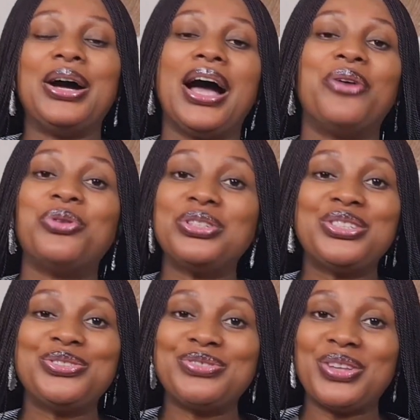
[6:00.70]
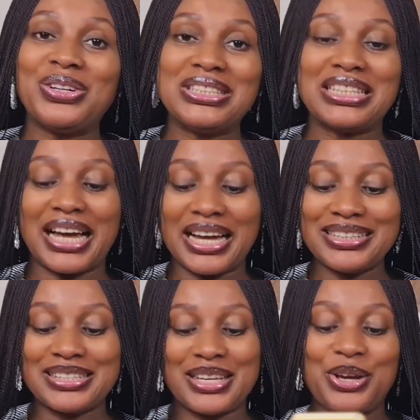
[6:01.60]
And once you've done
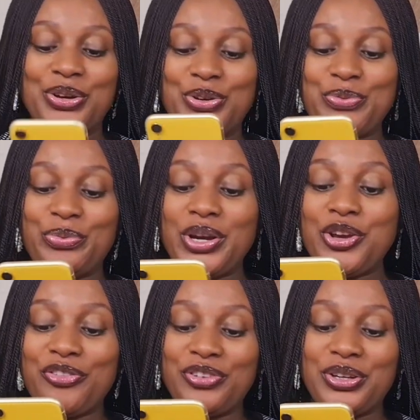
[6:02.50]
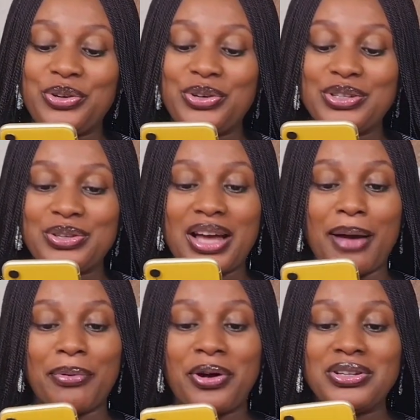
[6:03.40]
that, you bring your video into
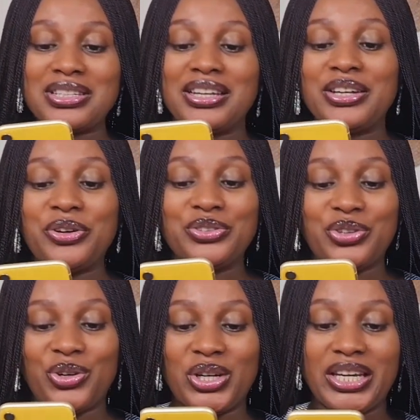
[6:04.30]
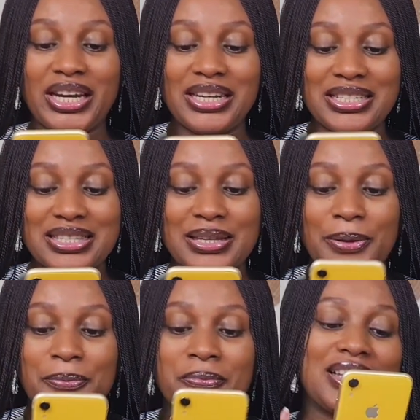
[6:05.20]
CapCut, click on create,
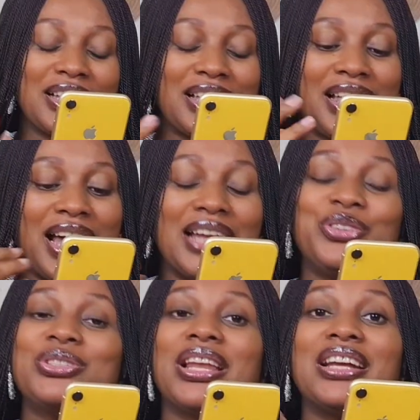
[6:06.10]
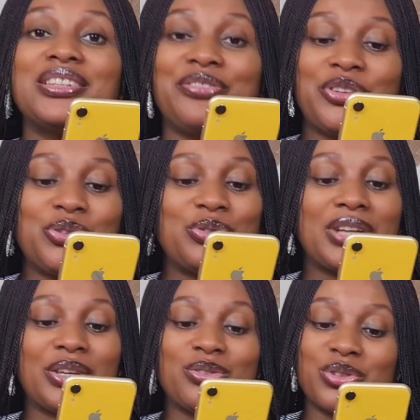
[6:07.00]
and you select the video
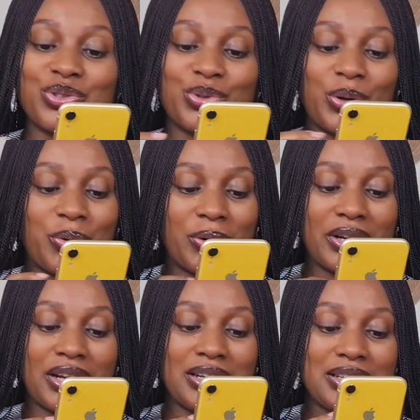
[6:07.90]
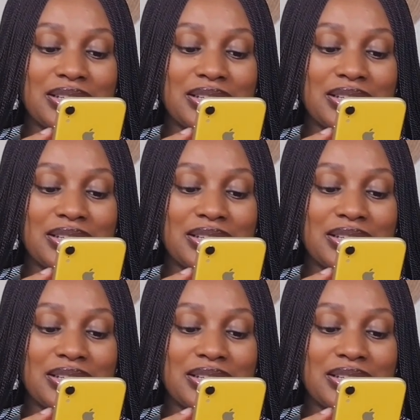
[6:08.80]
that you just recorded.